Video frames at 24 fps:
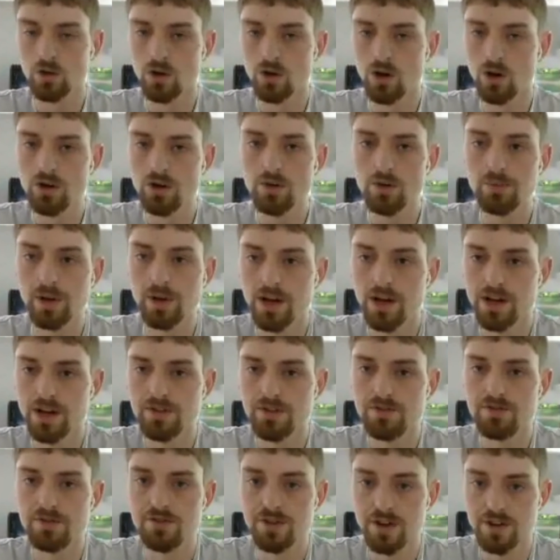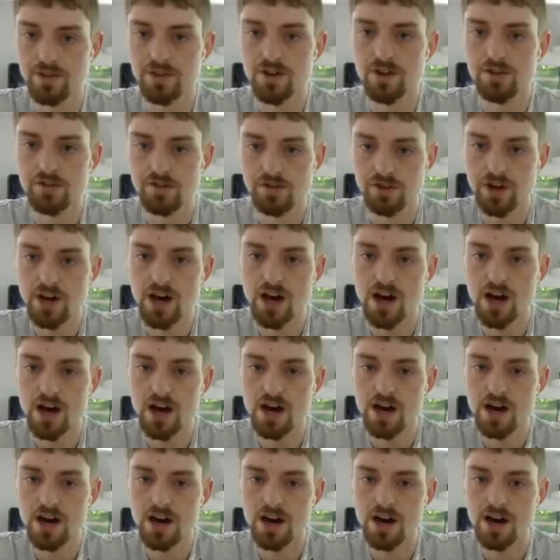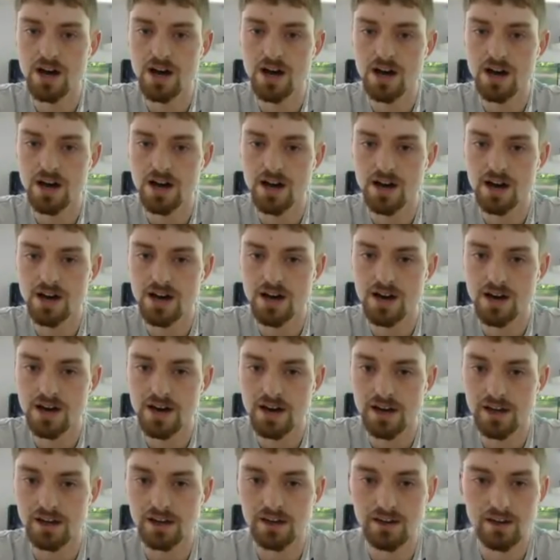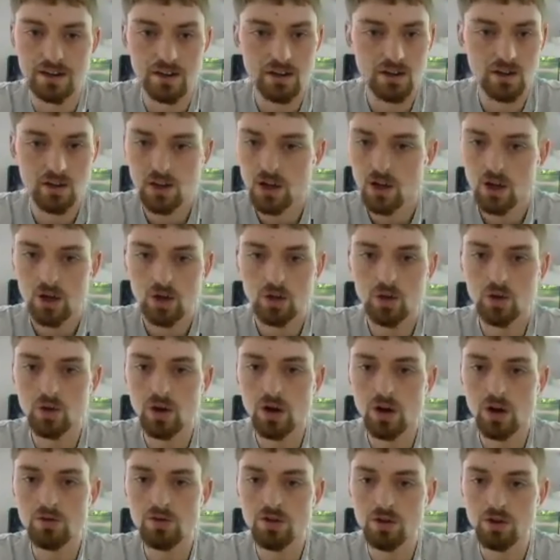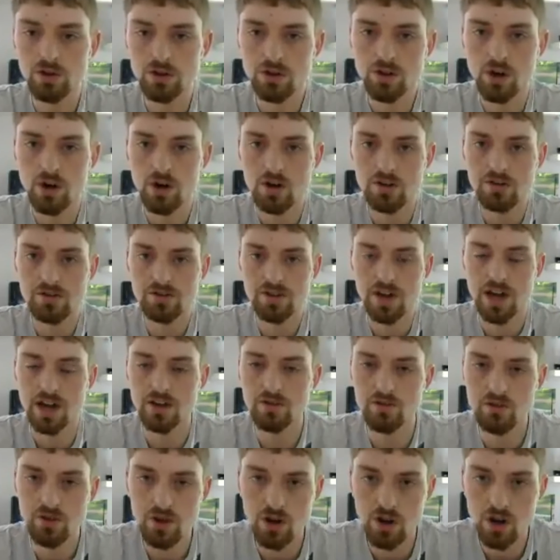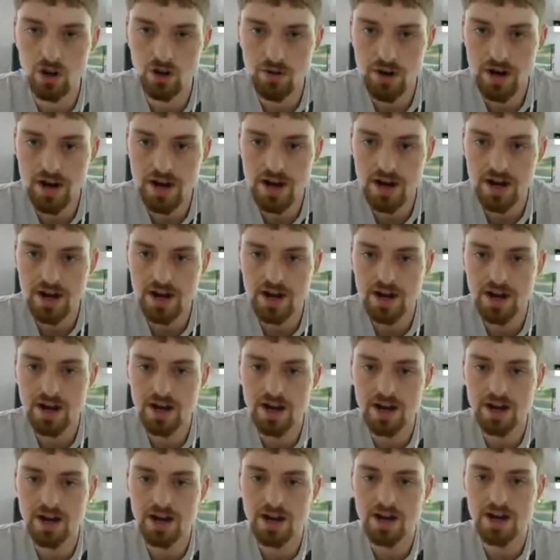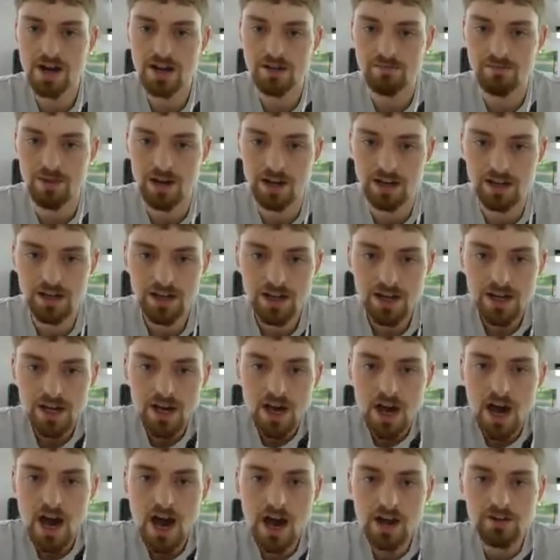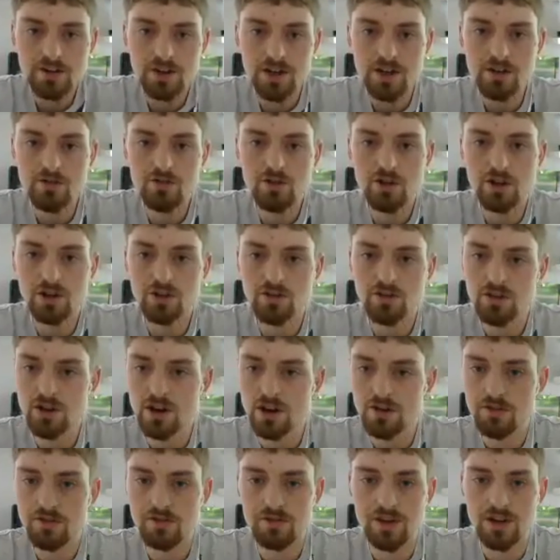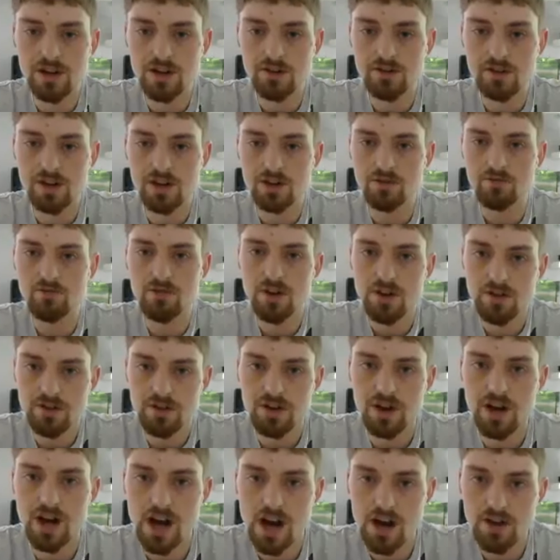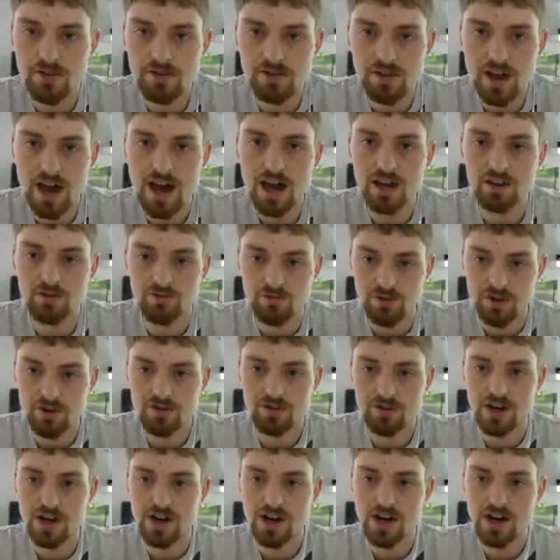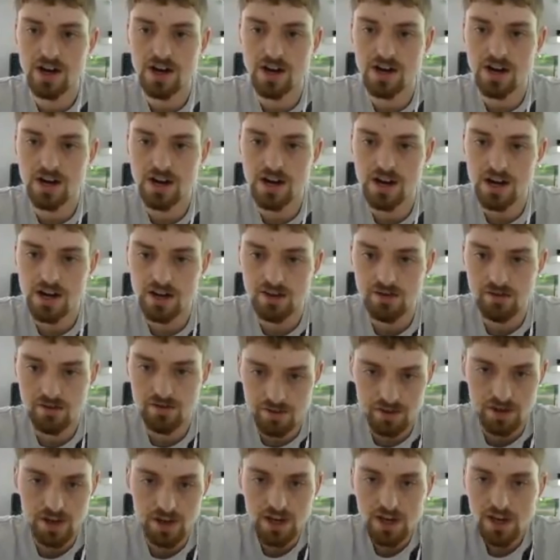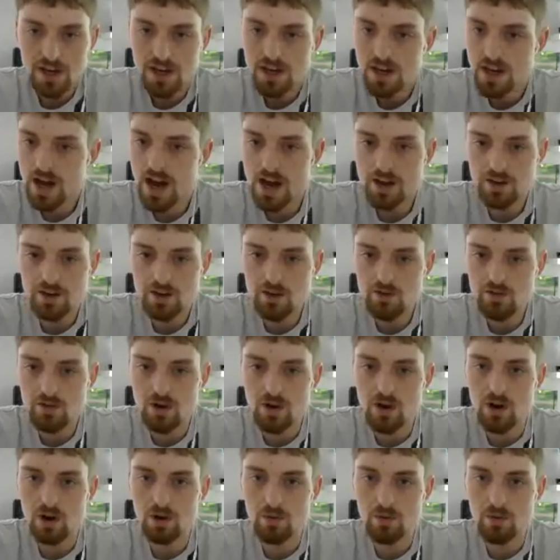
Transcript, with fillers: You know your place in the sky. You hold your course and your aim. And each in your season returns and returns. And is